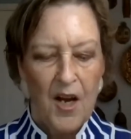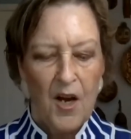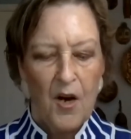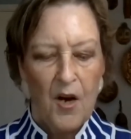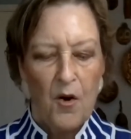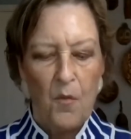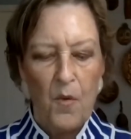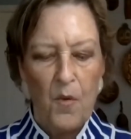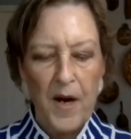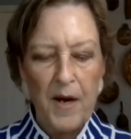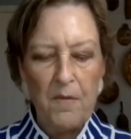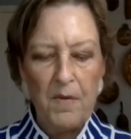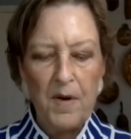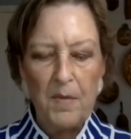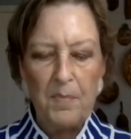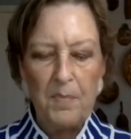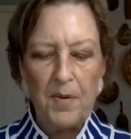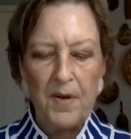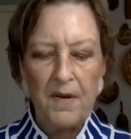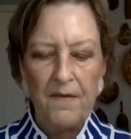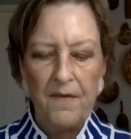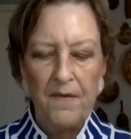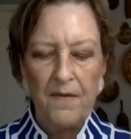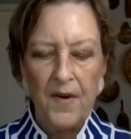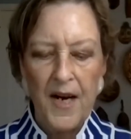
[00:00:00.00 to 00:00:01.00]
We will
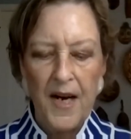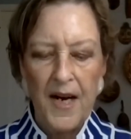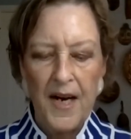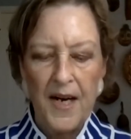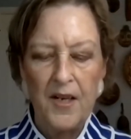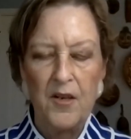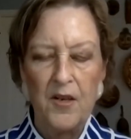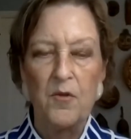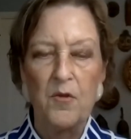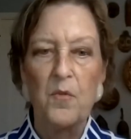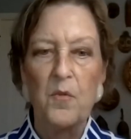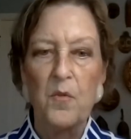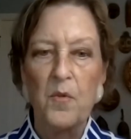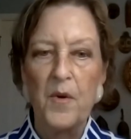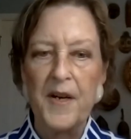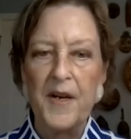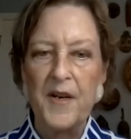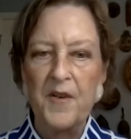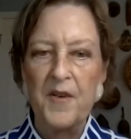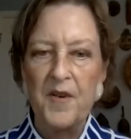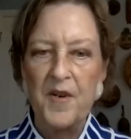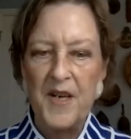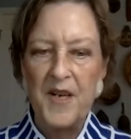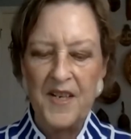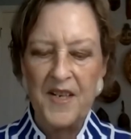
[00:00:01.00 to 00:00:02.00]
provide
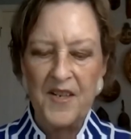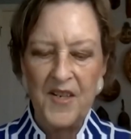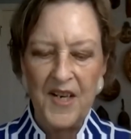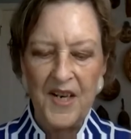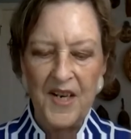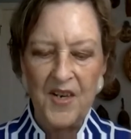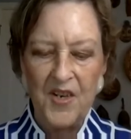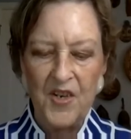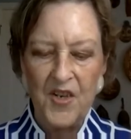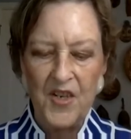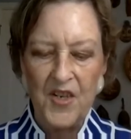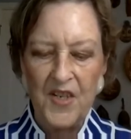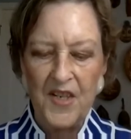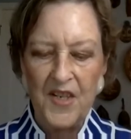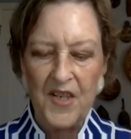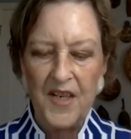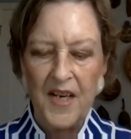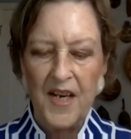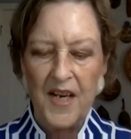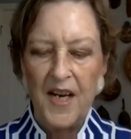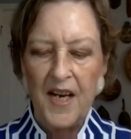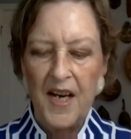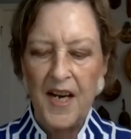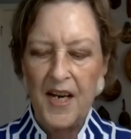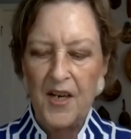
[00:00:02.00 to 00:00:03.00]
reorientation
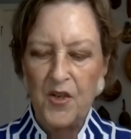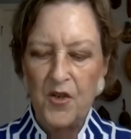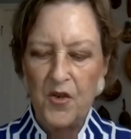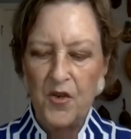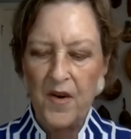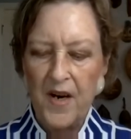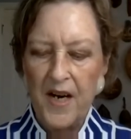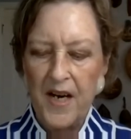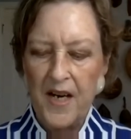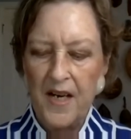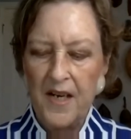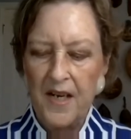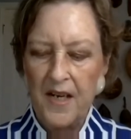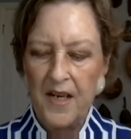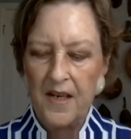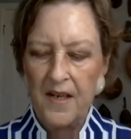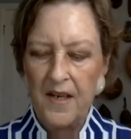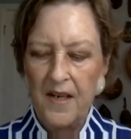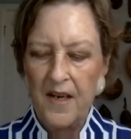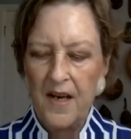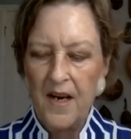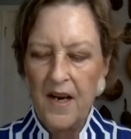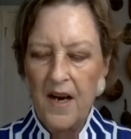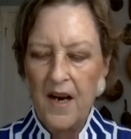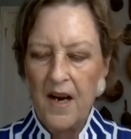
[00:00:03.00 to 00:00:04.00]
and training
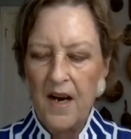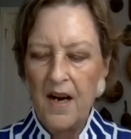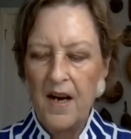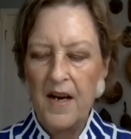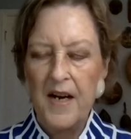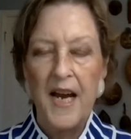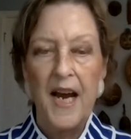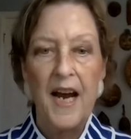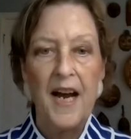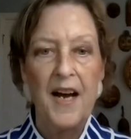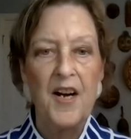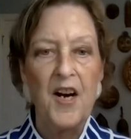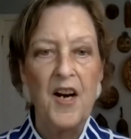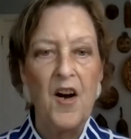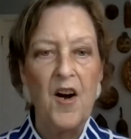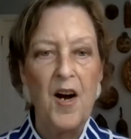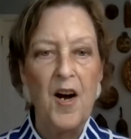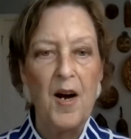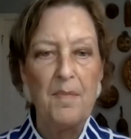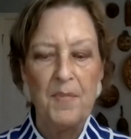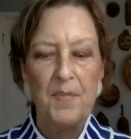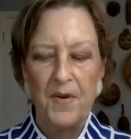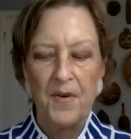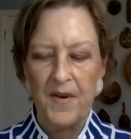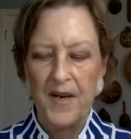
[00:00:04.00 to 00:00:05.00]
on how to
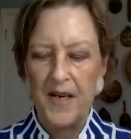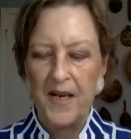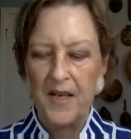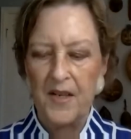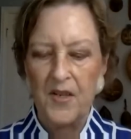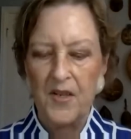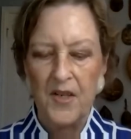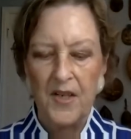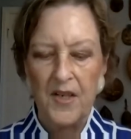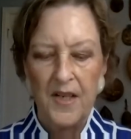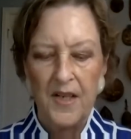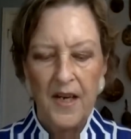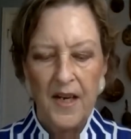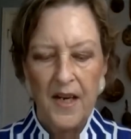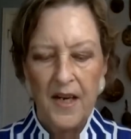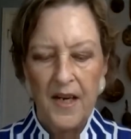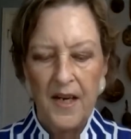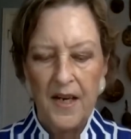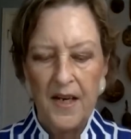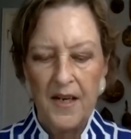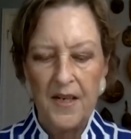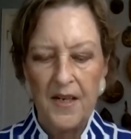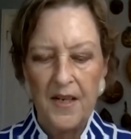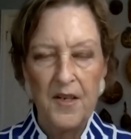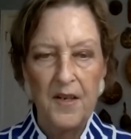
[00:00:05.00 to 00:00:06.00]
operate
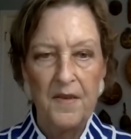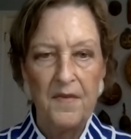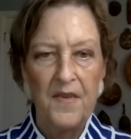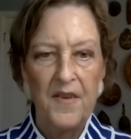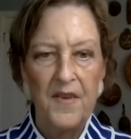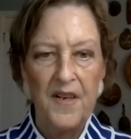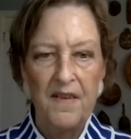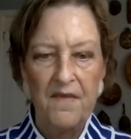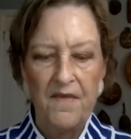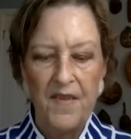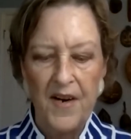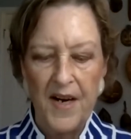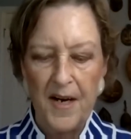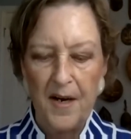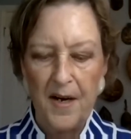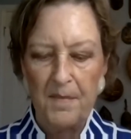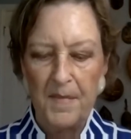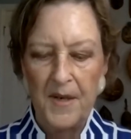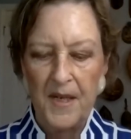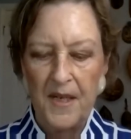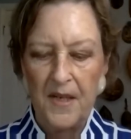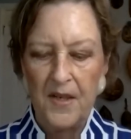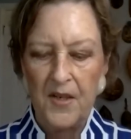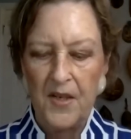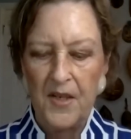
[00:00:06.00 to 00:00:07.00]
in a different
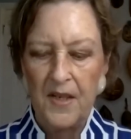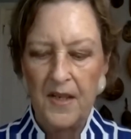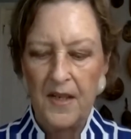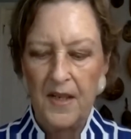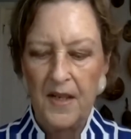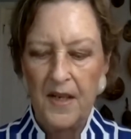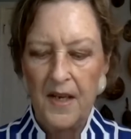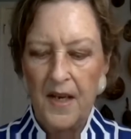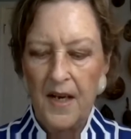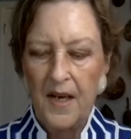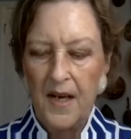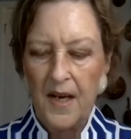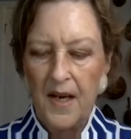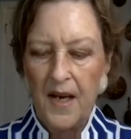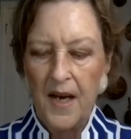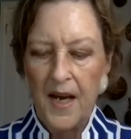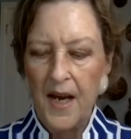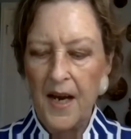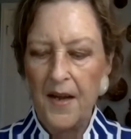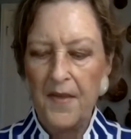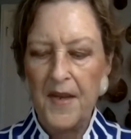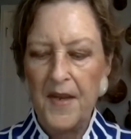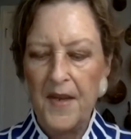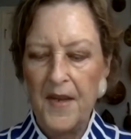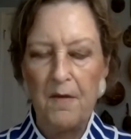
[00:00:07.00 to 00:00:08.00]
environment.
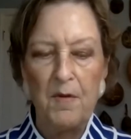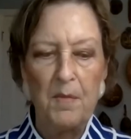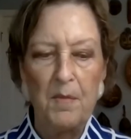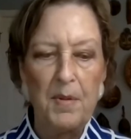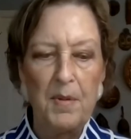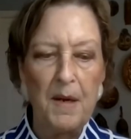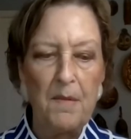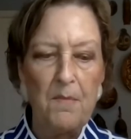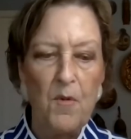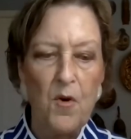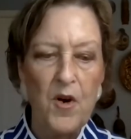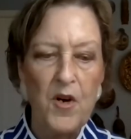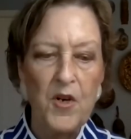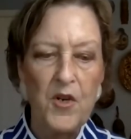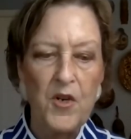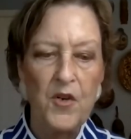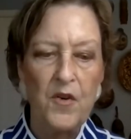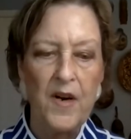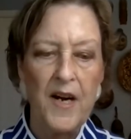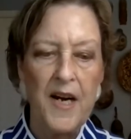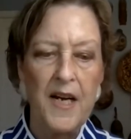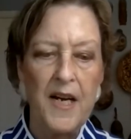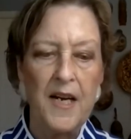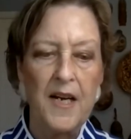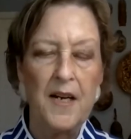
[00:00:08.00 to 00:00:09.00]
And there will be more
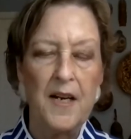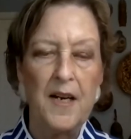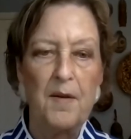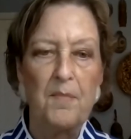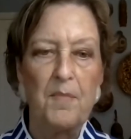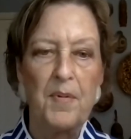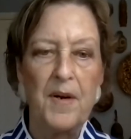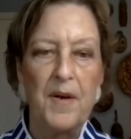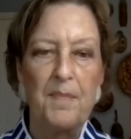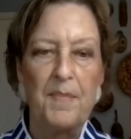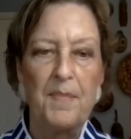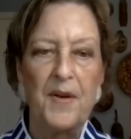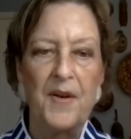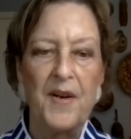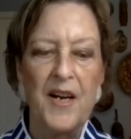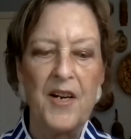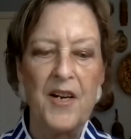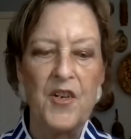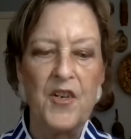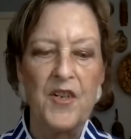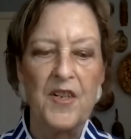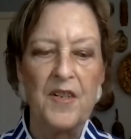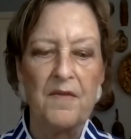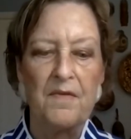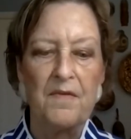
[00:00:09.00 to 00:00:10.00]
training and
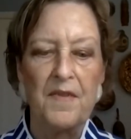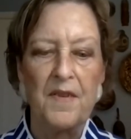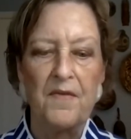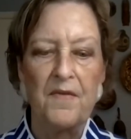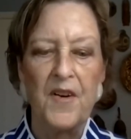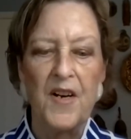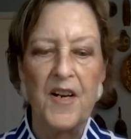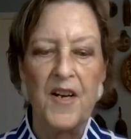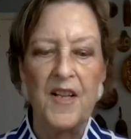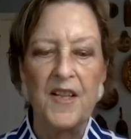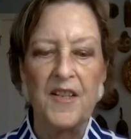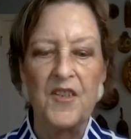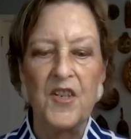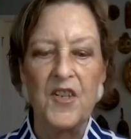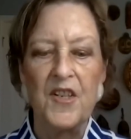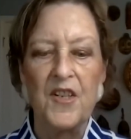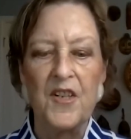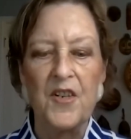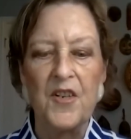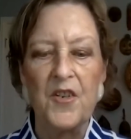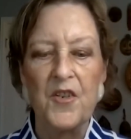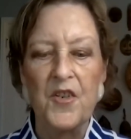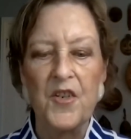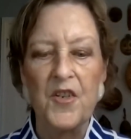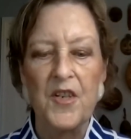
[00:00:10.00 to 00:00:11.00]
preparation for
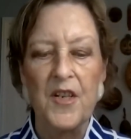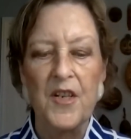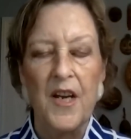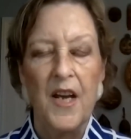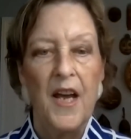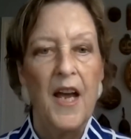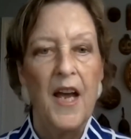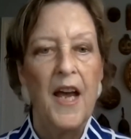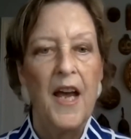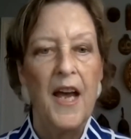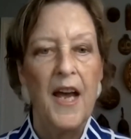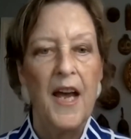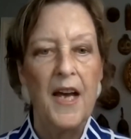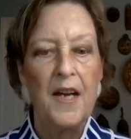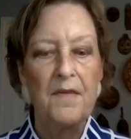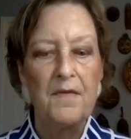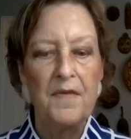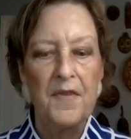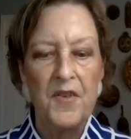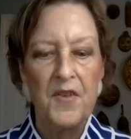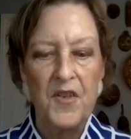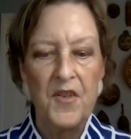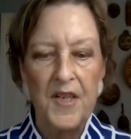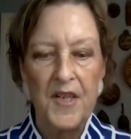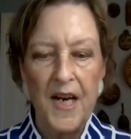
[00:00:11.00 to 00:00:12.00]
volunteers and for
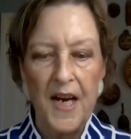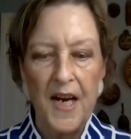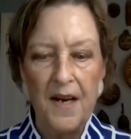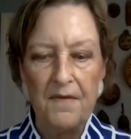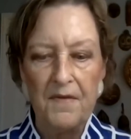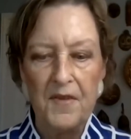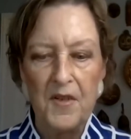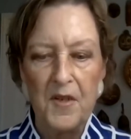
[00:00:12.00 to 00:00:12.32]
staff